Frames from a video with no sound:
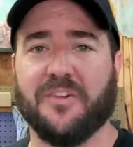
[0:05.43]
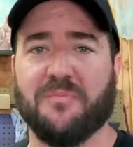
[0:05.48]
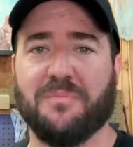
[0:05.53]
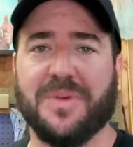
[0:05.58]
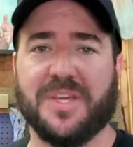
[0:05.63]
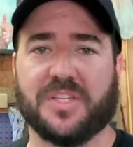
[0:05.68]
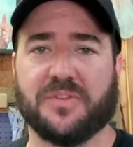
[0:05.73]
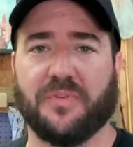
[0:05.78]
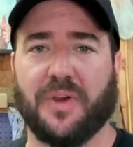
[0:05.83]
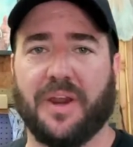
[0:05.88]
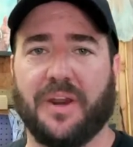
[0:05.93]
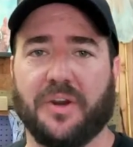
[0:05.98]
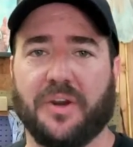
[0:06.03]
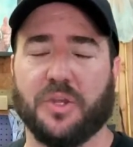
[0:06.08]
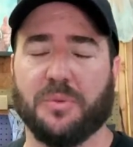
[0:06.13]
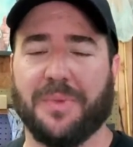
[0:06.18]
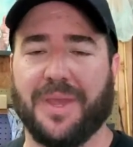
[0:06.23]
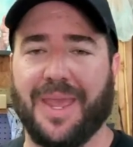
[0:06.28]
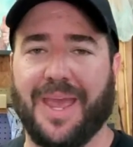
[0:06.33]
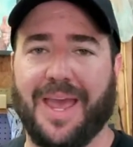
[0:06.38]
of misfire you
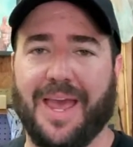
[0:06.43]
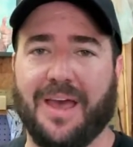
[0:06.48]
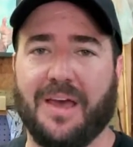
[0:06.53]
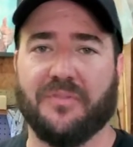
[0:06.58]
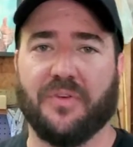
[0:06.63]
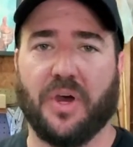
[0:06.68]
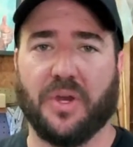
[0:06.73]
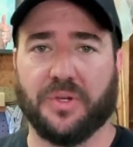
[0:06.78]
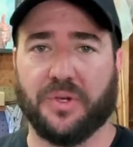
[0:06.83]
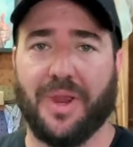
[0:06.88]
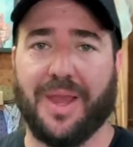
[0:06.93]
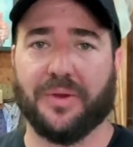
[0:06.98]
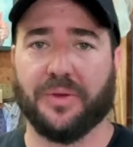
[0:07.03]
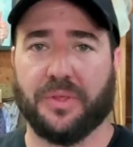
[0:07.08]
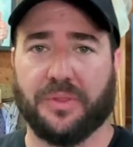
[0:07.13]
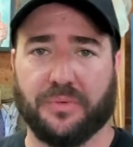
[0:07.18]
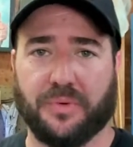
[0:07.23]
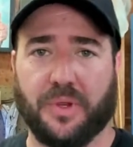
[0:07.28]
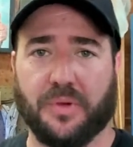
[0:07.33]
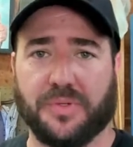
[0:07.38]
may have on your Audi
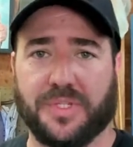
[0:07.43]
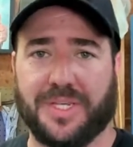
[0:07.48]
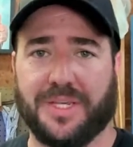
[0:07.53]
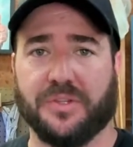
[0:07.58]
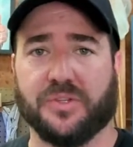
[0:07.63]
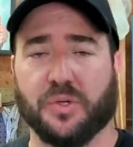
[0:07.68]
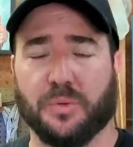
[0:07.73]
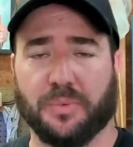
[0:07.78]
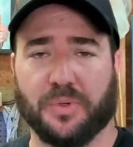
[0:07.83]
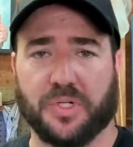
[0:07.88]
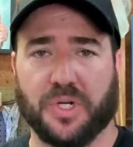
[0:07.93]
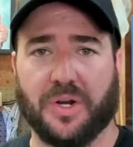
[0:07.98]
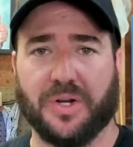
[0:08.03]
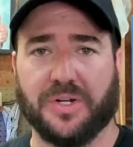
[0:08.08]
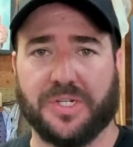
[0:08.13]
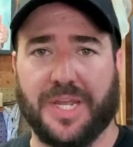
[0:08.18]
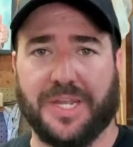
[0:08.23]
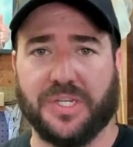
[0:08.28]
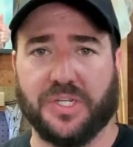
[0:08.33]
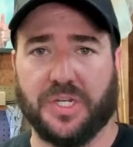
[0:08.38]
3.0T
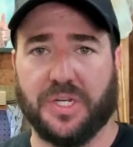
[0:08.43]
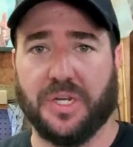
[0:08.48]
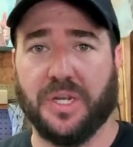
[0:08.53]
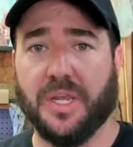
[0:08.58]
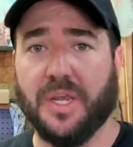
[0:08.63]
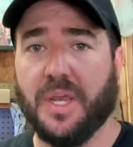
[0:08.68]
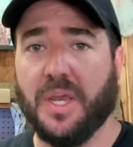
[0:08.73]
supercharged engine.